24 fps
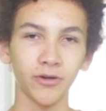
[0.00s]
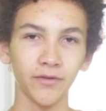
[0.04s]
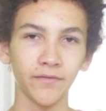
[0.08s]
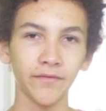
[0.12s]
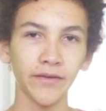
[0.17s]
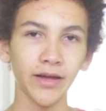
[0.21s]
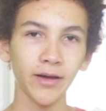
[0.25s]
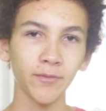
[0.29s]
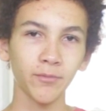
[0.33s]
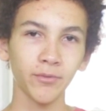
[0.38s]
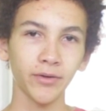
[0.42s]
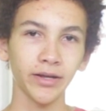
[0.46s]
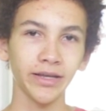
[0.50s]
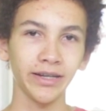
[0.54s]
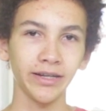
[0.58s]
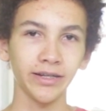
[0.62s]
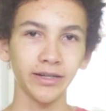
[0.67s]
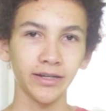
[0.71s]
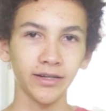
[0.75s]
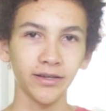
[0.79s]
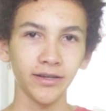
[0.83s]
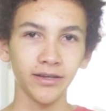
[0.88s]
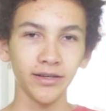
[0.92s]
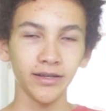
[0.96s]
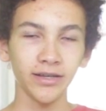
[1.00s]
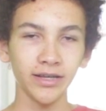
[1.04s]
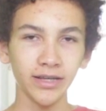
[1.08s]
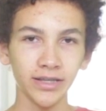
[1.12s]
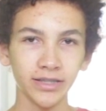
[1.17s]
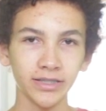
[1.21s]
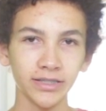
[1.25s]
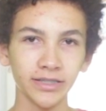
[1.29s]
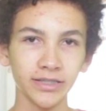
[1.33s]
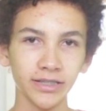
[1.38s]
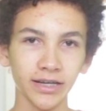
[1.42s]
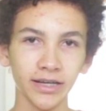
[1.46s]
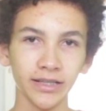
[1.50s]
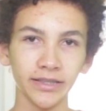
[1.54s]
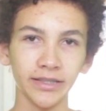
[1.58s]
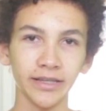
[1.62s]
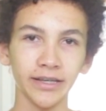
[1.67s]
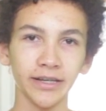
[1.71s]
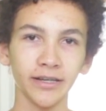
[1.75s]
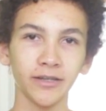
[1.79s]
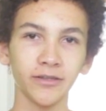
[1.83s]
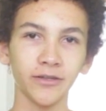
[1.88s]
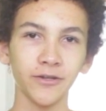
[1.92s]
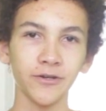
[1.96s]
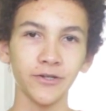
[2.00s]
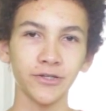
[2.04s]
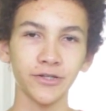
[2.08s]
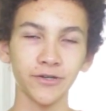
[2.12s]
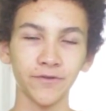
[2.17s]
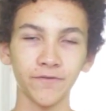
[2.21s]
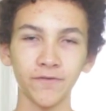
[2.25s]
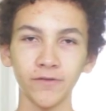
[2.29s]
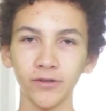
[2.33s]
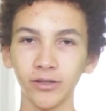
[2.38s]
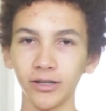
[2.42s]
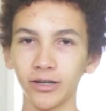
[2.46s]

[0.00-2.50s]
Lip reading: evaporating inside the enclosure for